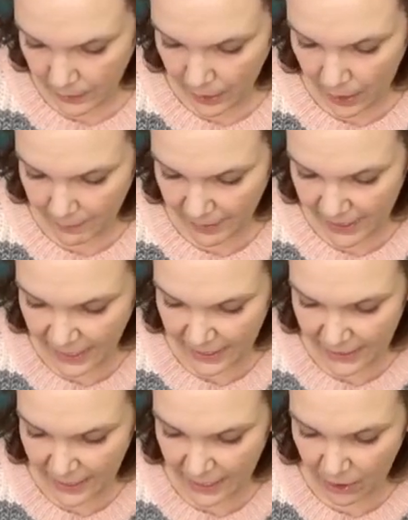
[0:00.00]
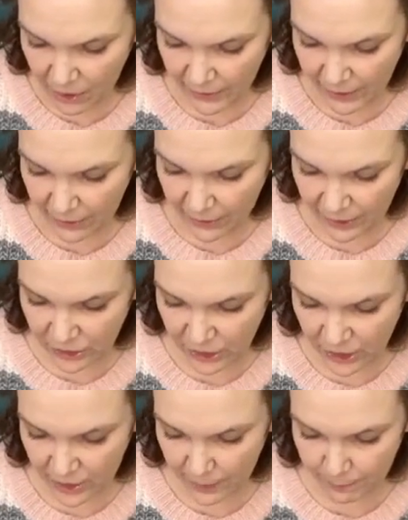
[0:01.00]
Line my candy cane on there and
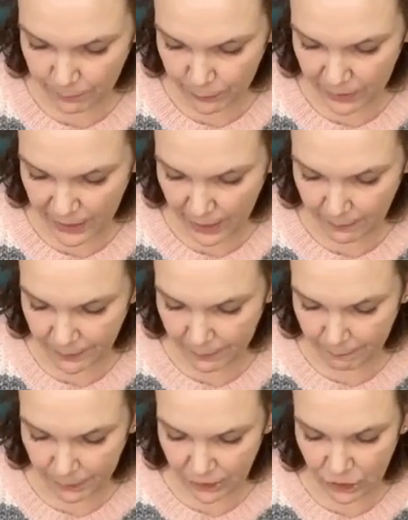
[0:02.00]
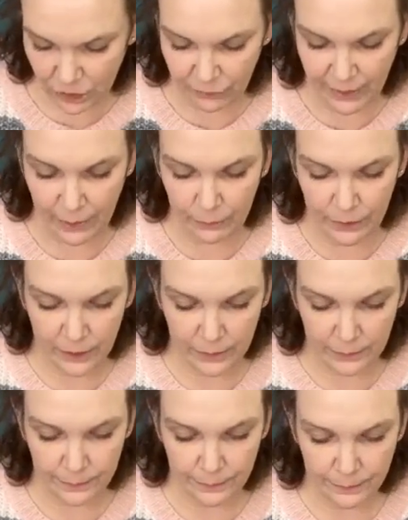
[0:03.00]
just kind of bring it up and bunch it around.
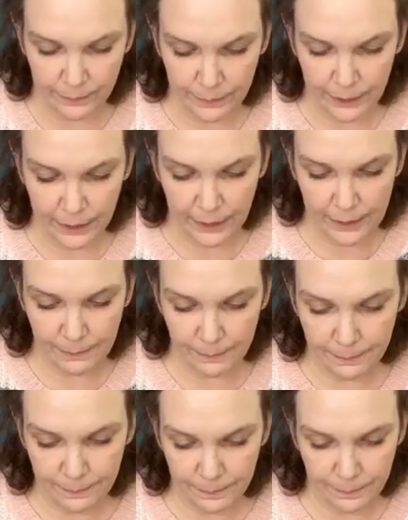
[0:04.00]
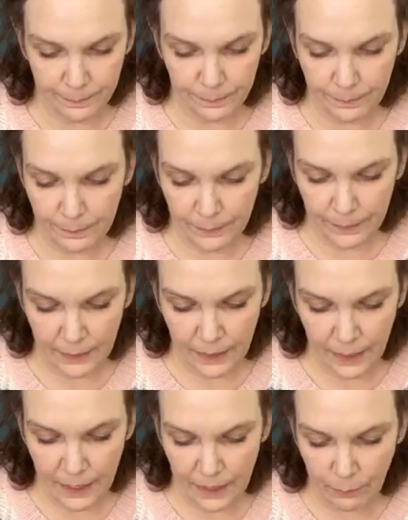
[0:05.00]
Okay?
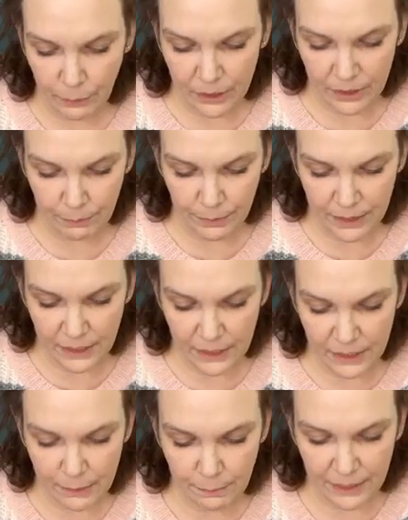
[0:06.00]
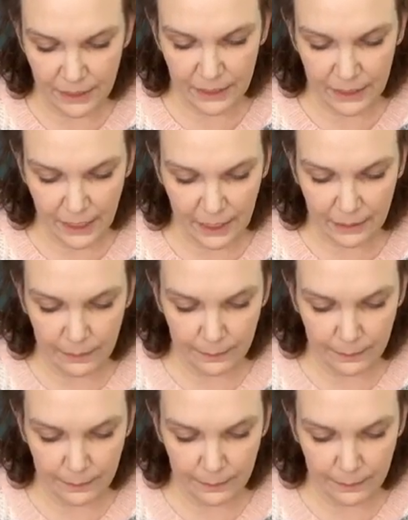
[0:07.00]
And then we're simply going to spin it again.